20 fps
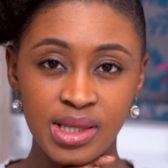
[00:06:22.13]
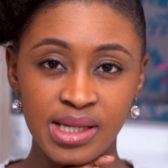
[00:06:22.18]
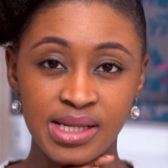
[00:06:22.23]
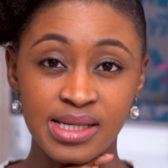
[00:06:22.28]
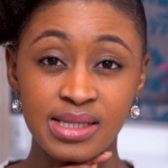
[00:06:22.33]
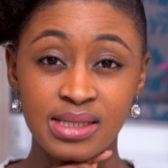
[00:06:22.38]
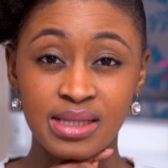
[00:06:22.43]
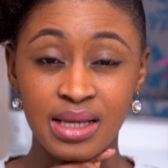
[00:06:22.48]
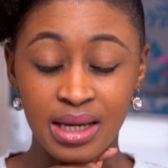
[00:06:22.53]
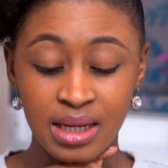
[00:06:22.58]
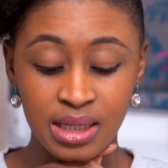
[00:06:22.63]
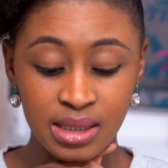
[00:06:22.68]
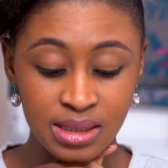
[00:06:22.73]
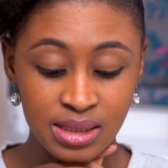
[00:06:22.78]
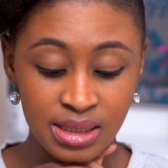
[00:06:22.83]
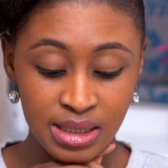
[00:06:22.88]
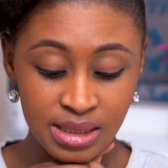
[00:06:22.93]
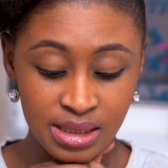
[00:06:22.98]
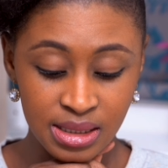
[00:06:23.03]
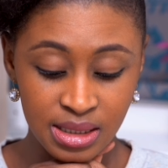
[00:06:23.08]
to staying
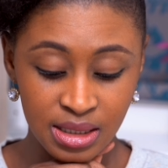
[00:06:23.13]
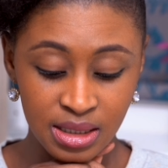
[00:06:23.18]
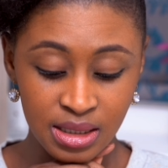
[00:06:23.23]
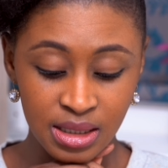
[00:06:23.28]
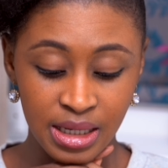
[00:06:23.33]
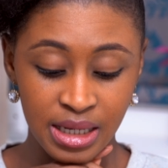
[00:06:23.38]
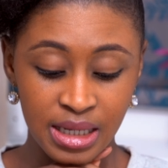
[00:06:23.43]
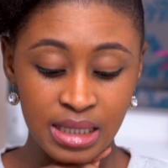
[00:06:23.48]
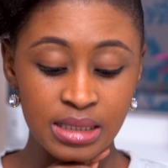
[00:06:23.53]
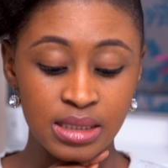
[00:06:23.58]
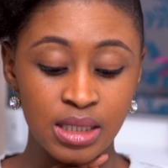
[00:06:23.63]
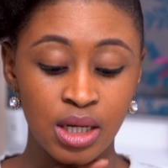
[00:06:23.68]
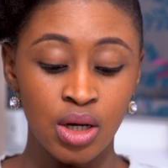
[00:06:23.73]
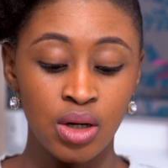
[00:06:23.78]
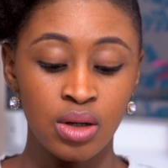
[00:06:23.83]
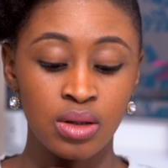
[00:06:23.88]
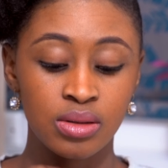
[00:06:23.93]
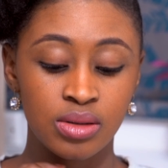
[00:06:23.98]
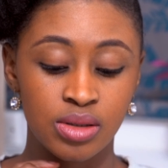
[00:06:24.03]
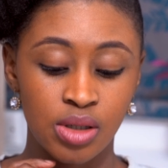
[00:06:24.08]
consistent is
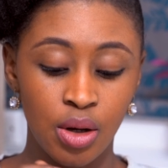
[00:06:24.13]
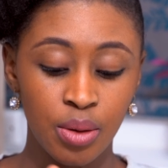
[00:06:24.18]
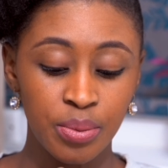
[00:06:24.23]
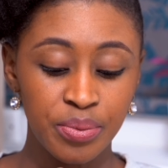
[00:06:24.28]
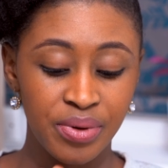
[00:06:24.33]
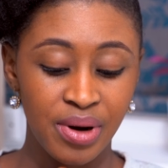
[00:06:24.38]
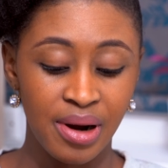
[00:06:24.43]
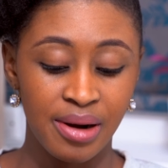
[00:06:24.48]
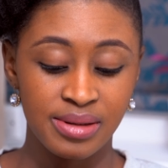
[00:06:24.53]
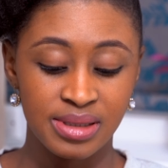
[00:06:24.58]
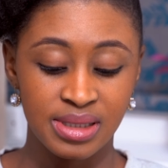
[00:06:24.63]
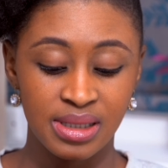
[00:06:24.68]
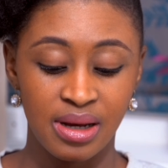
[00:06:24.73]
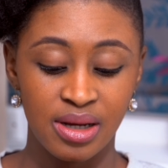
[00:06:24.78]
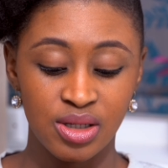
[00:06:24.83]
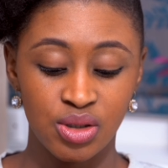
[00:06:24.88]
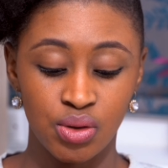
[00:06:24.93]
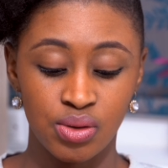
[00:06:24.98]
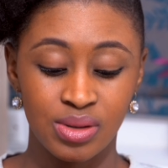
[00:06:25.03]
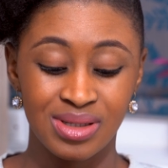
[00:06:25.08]
don't
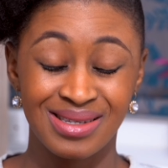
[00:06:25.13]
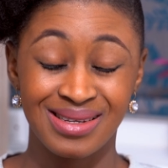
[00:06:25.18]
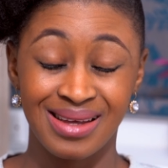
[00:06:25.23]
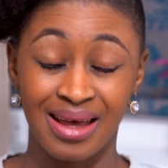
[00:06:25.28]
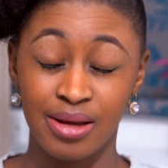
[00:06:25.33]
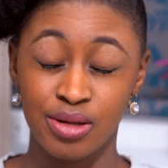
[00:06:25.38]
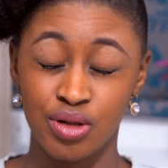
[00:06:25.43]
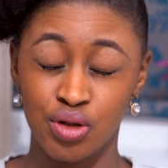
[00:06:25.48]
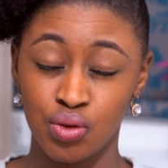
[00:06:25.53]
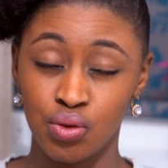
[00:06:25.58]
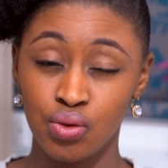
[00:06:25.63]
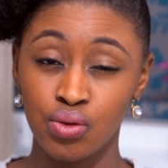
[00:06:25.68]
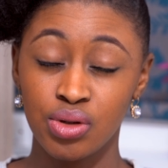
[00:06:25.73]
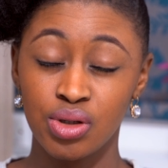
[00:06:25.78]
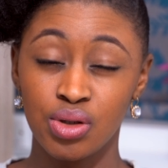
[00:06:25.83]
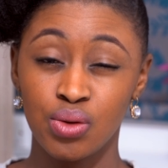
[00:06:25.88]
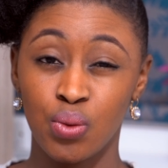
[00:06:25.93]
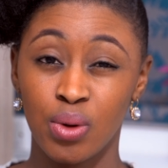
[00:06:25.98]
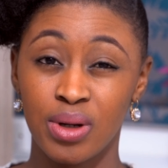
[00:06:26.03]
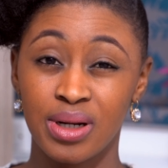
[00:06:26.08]
prioritize your schedule.
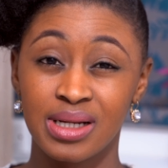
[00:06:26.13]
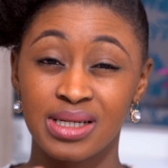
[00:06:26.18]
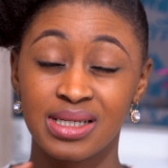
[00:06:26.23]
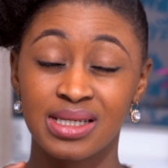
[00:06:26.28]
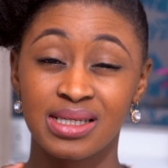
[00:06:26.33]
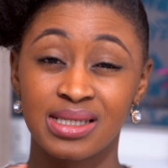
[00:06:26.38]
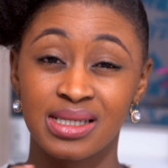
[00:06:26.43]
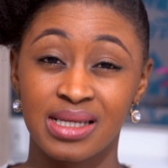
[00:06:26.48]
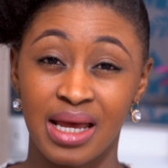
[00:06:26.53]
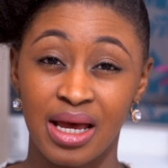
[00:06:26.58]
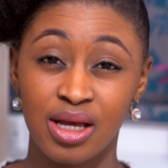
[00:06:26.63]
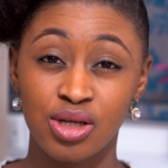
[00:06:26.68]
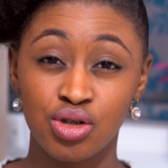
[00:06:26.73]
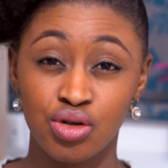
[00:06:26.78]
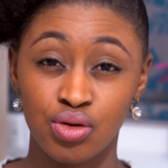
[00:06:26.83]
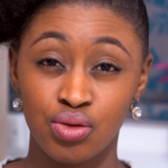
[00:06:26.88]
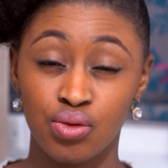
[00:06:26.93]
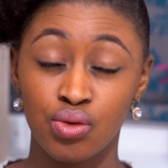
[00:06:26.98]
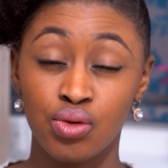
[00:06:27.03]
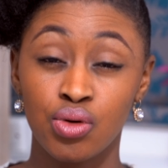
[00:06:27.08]
You want to
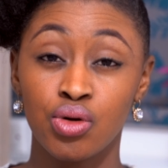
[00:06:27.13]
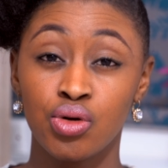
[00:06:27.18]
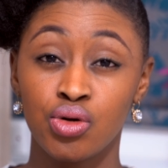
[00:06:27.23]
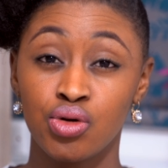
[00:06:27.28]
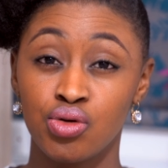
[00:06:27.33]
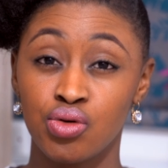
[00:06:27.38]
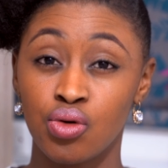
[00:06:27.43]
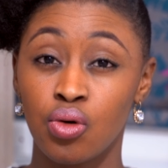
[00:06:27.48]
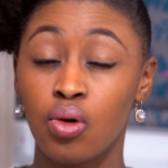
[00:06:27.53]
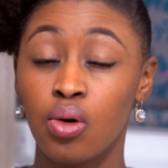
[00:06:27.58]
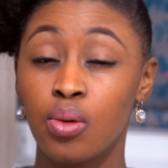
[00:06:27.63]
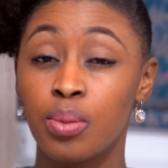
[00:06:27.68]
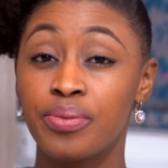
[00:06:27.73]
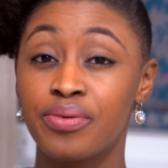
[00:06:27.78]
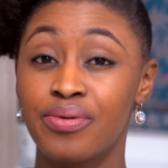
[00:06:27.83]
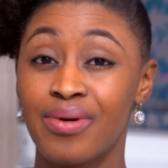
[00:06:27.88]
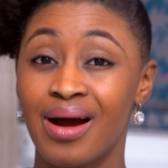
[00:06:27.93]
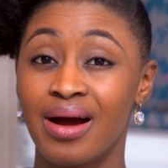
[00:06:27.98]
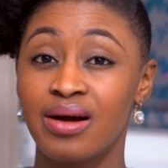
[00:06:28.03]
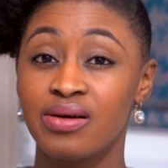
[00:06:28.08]
schedule your
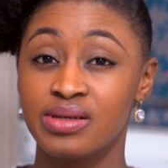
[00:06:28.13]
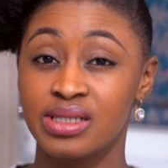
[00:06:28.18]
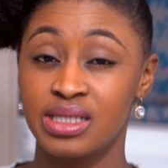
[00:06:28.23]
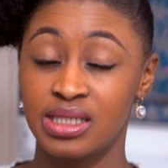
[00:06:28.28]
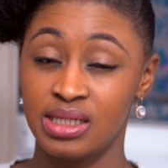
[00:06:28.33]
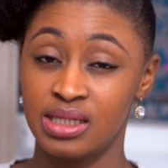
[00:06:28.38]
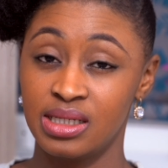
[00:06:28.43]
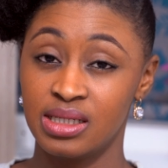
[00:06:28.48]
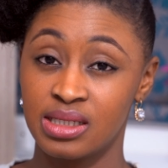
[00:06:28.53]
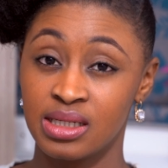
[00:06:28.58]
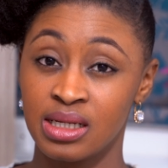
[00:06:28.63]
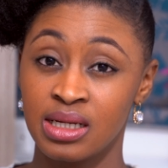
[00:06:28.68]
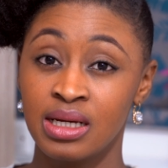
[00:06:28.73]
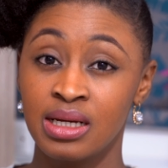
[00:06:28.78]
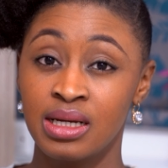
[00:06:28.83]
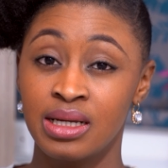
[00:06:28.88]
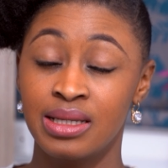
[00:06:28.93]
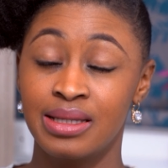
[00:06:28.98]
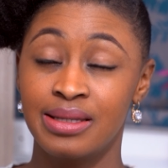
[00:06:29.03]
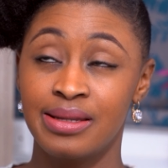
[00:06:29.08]
priorities.
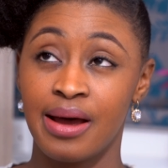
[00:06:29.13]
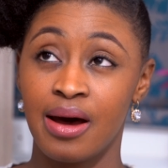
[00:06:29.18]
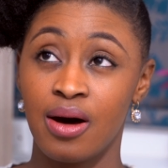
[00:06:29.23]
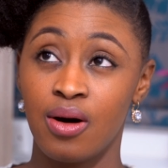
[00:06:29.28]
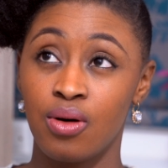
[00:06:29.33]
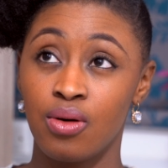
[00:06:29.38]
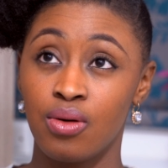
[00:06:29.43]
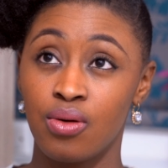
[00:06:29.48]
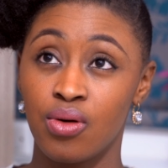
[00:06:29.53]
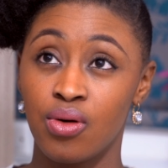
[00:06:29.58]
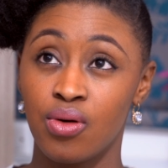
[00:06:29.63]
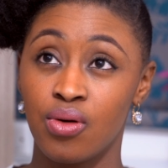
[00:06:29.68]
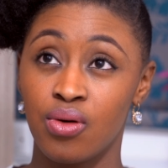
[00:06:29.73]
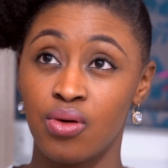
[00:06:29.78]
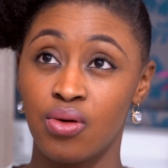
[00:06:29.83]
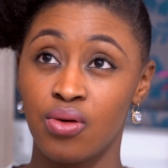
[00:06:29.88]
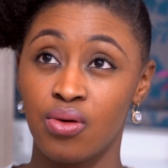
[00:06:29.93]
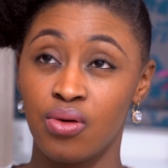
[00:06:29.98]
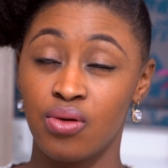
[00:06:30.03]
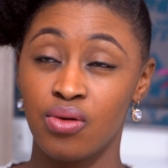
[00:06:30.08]
Now,
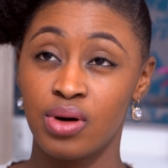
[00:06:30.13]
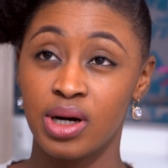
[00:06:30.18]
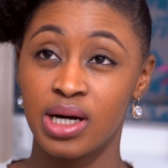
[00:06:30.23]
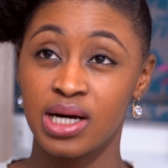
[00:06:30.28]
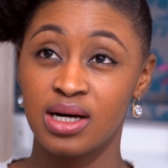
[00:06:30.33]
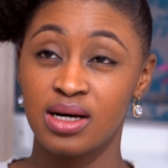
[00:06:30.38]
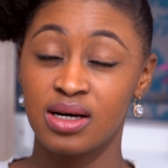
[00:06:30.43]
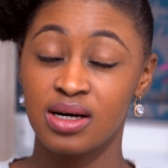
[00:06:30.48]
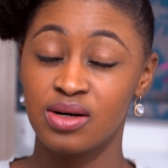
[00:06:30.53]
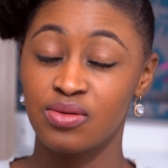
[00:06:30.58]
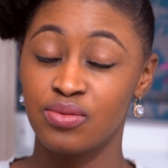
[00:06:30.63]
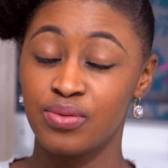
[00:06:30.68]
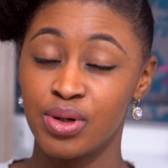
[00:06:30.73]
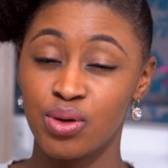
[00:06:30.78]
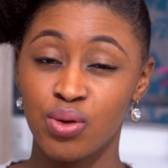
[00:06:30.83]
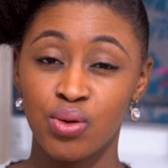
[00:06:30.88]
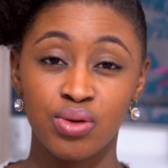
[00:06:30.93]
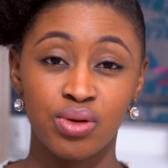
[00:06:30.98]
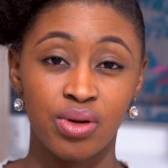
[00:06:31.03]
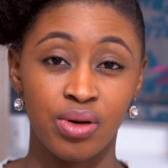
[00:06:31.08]
we
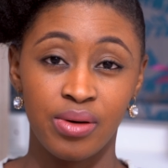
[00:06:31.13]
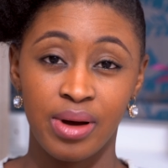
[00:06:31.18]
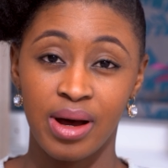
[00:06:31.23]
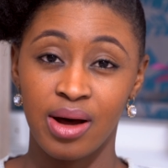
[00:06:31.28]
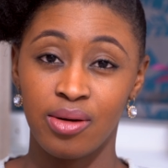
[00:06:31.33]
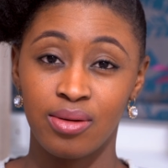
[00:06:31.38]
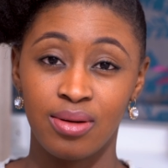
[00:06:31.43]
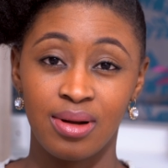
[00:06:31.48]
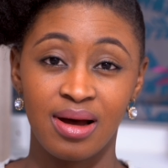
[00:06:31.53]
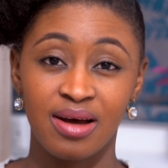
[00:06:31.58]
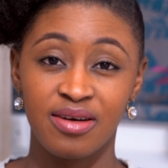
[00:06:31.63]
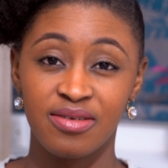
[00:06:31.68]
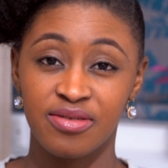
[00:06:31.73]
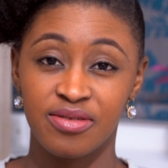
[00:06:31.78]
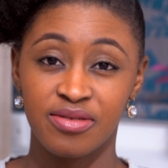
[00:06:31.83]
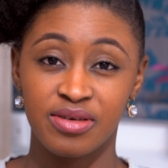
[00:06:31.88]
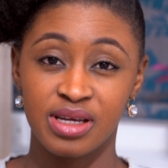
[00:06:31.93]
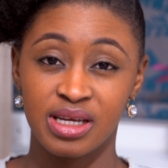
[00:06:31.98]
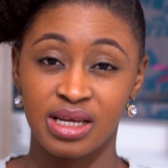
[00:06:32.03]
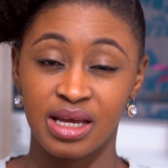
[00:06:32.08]
all know how
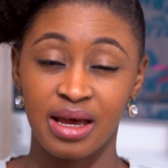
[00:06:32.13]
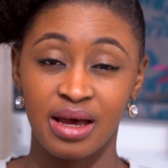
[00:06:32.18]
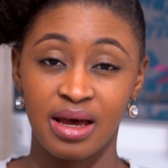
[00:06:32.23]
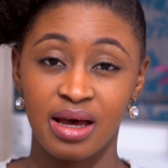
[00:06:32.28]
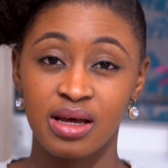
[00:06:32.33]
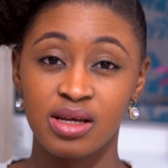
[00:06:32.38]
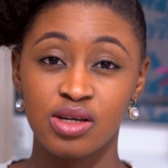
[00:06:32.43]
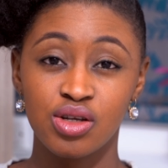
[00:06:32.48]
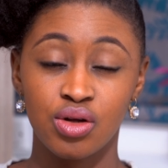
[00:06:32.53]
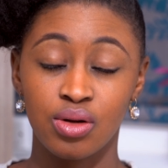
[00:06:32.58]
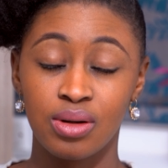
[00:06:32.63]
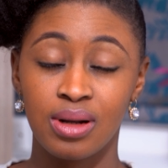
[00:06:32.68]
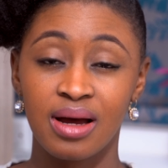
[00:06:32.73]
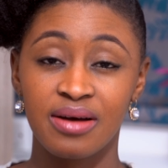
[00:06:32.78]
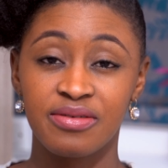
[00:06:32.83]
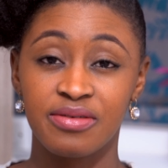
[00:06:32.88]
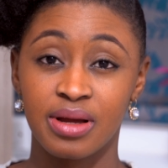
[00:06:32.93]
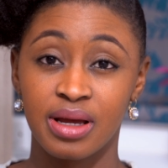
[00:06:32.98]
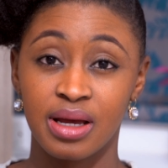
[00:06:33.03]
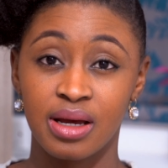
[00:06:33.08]
life can get.
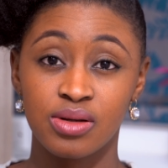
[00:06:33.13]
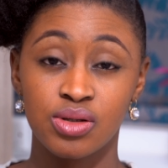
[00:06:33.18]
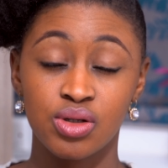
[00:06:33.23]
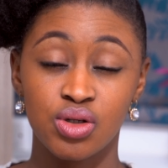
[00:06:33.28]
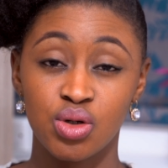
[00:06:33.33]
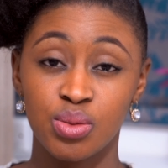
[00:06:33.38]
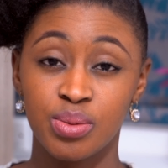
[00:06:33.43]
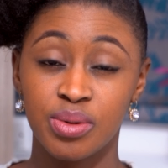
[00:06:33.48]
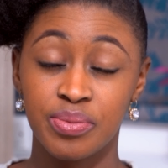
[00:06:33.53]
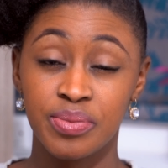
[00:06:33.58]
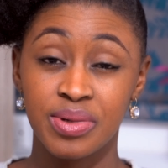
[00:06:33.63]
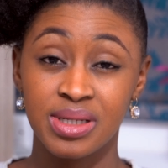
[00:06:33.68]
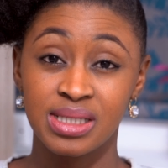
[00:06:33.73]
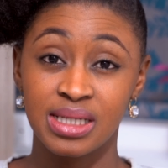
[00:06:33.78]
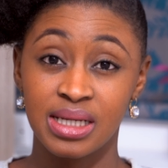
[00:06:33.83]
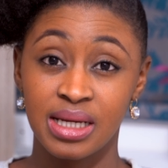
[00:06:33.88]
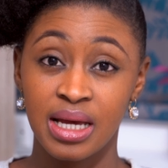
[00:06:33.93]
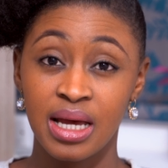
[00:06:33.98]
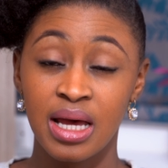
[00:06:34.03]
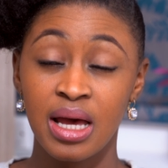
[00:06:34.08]
Life can get super
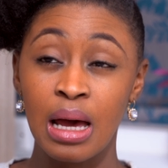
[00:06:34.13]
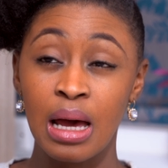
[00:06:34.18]
busy,